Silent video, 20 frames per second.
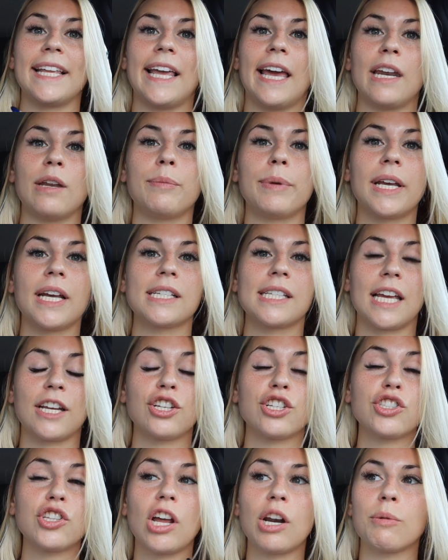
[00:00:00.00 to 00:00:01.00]
and get it because I
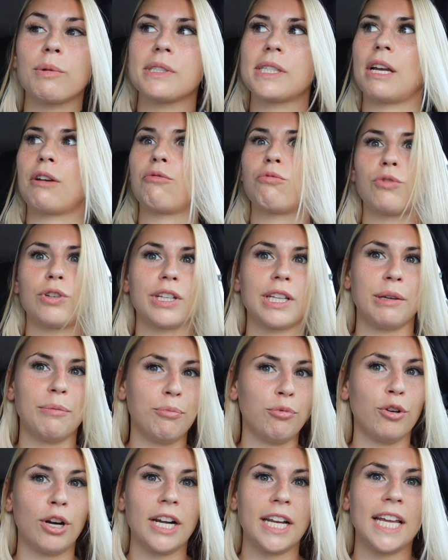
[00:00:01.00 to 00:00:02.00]
just thought it was like really
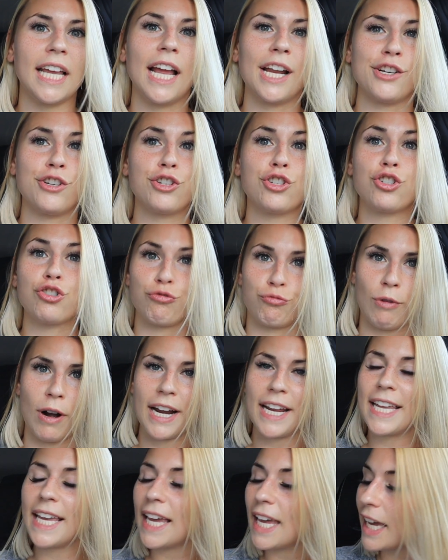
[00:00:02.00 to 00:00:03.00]
pretty and
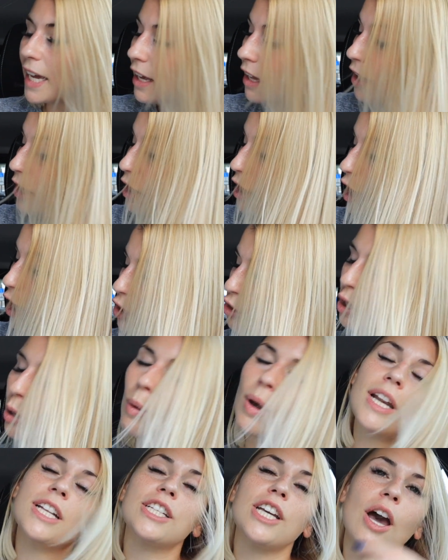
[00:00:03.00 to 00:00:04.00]
striking, so I
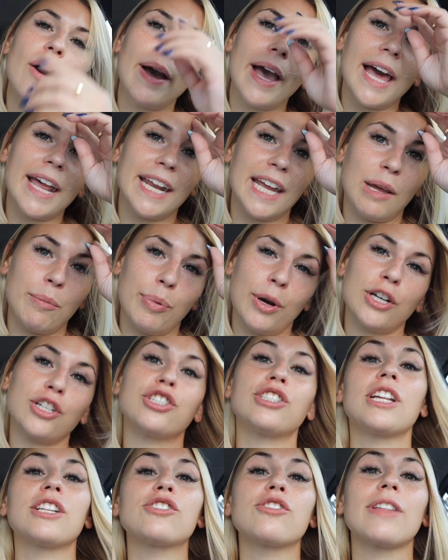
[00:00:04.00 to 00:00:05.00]
wanted to go ahead and
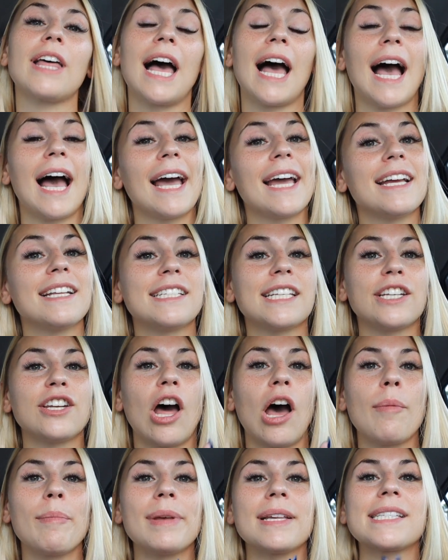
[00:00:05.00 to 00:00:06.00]
purchase it so that I did
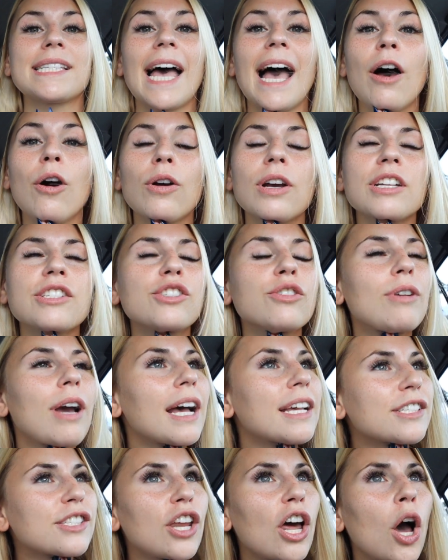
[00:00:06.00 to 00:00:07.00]
not miss out, because you
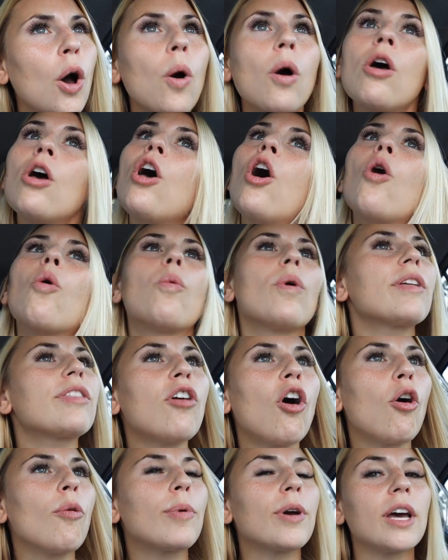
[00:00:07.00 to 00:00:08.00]
guys know with
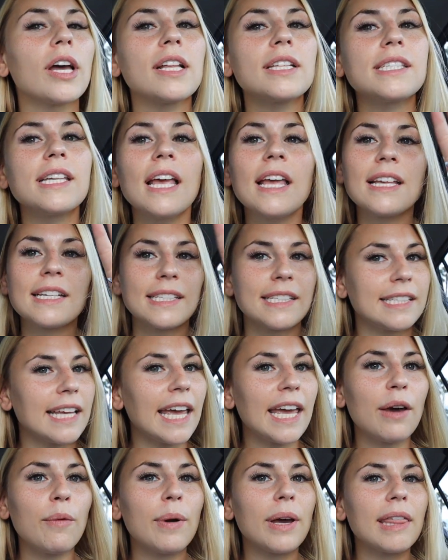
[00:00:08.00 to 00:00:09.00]
HomeGoods,
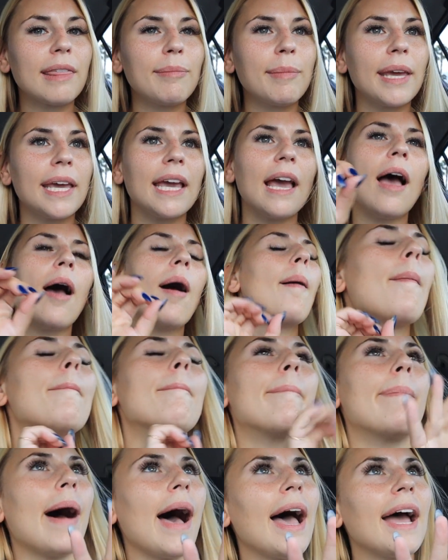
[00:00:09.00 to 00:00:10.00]
say it with me,
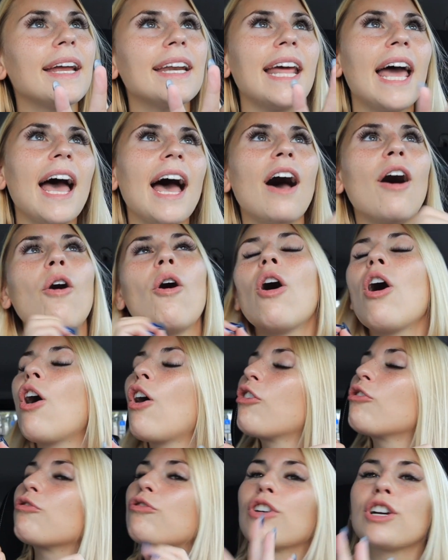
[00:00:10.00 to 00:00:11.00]
buy now,
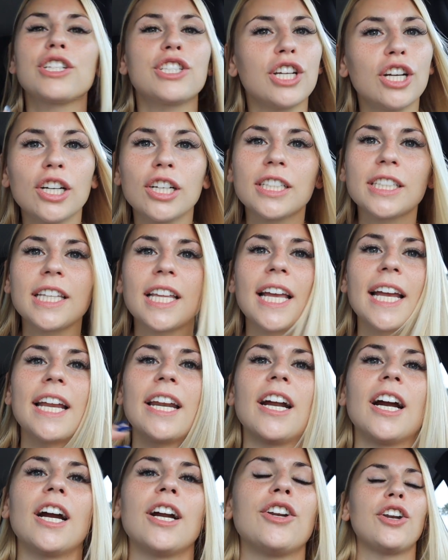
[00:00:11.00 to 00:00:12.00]
return
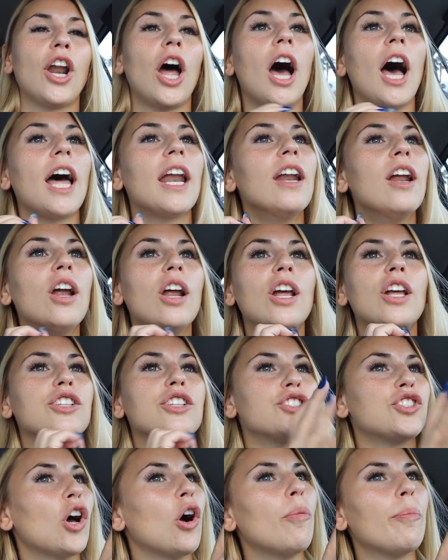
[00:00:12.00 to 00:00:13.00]
later, not
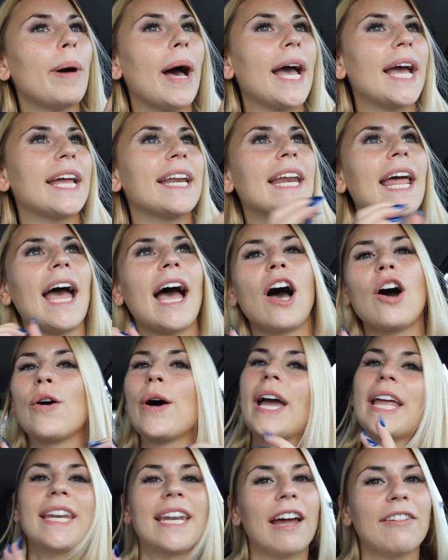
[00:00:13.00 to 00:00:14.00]
don't buy it now
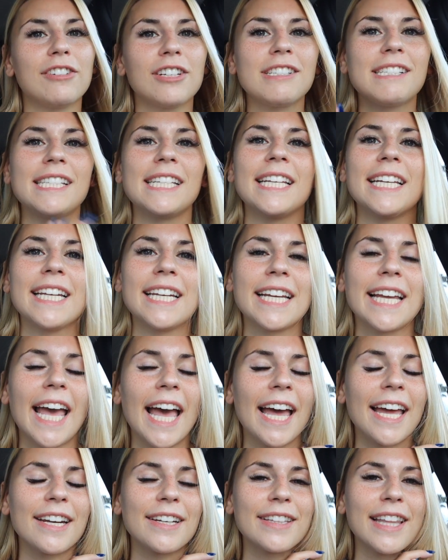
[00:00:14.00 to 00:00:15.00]
and never see it
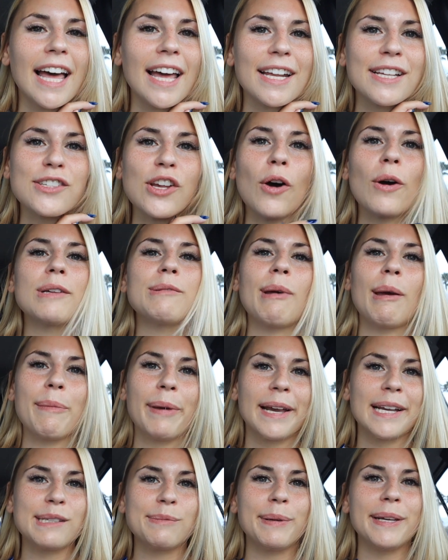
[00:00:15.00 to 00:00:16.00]
again. That is always my
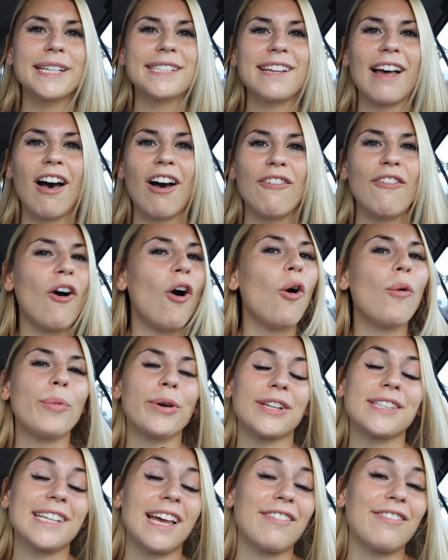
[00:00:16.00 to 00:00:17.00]
biggest piece of HomeGoods